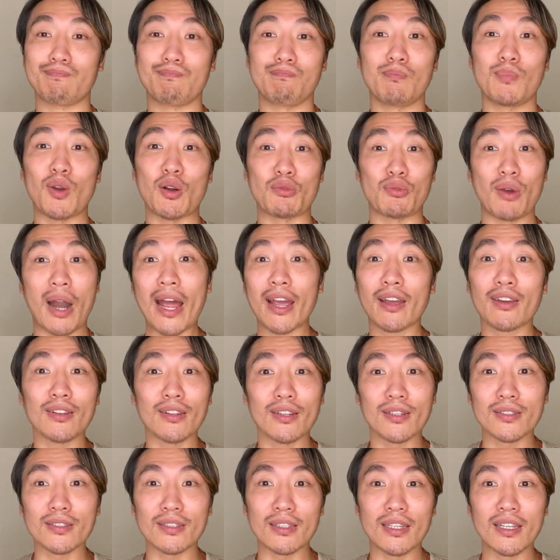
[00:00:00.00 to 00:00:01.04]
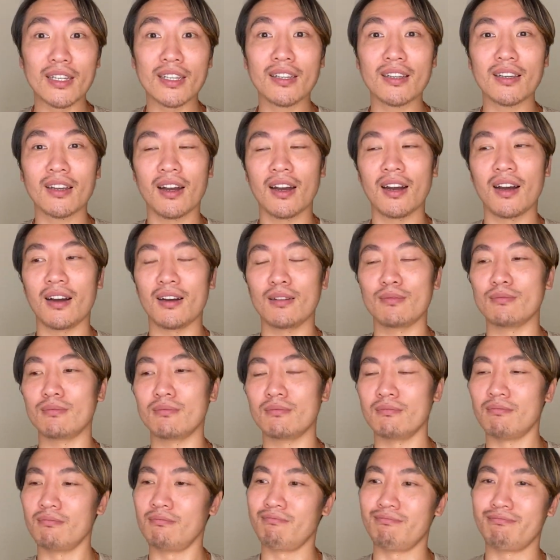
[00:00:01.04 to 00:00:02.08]
miraculously,
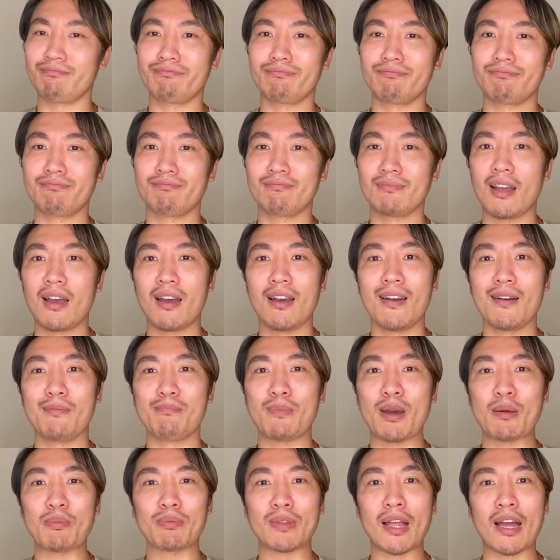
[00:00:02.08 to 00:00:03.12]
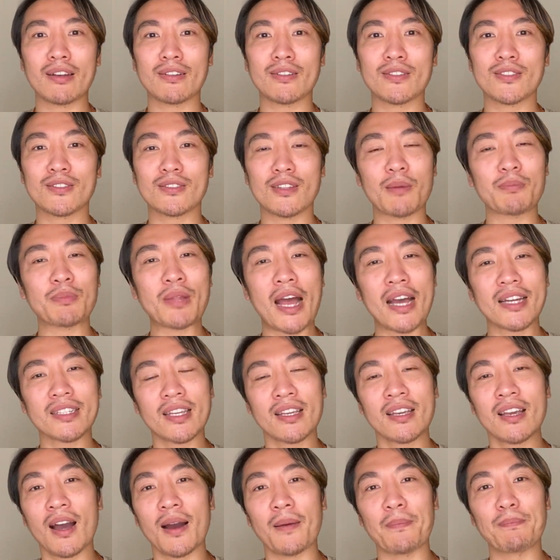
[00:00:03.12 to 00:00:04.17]
my bladder stopped
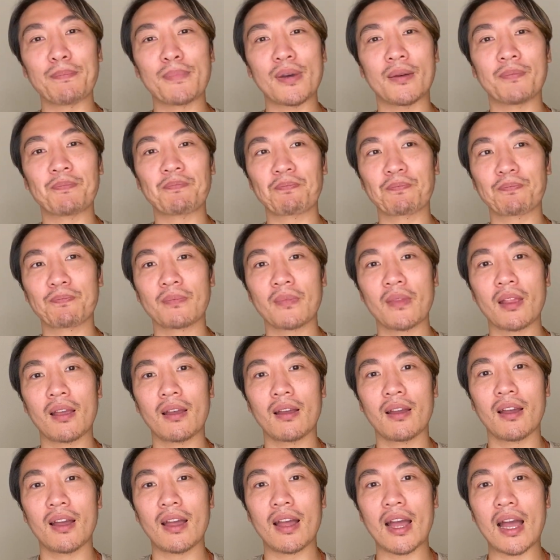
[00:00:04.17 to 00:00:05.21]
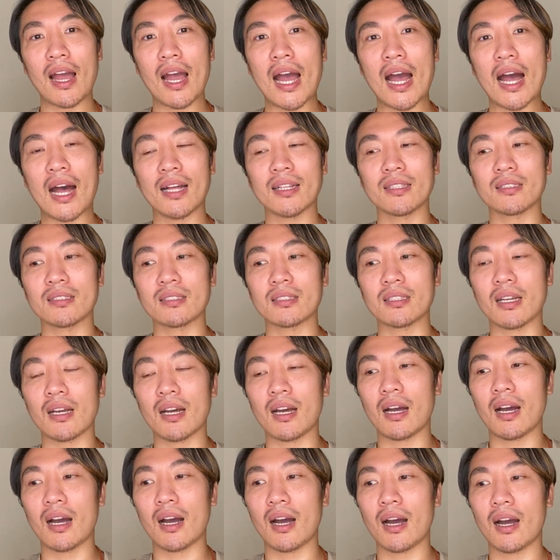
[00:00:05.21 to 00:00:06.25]
acting up, and
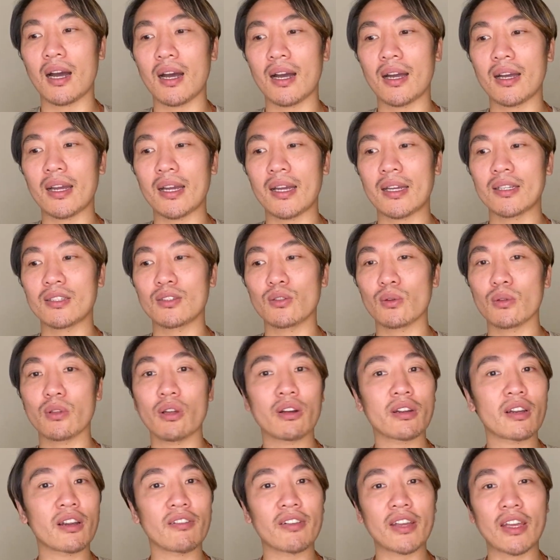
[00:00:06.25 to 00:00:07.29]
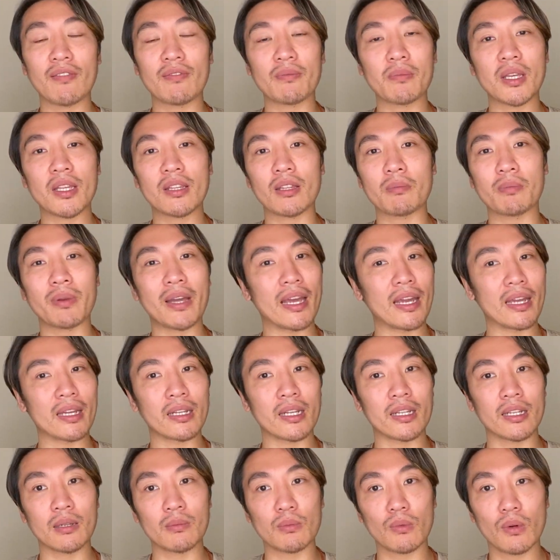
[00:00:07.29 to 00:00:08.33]
it no longer gave me the pain
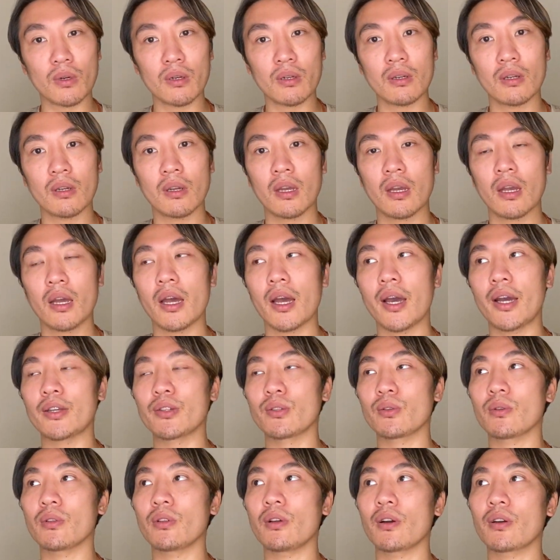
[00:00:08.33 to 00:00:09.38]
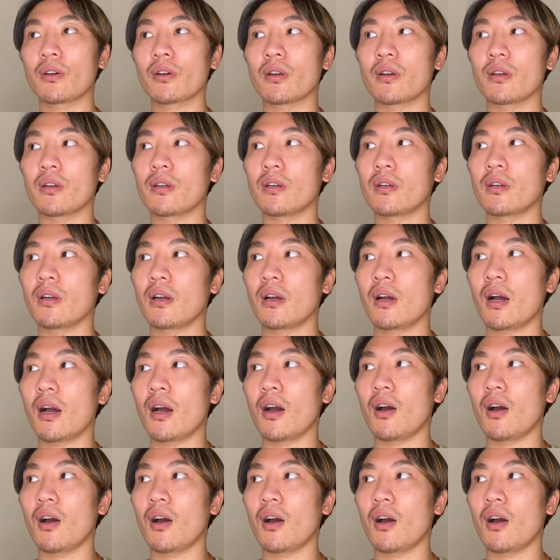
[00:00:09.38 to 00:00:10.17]
anymore. It no longer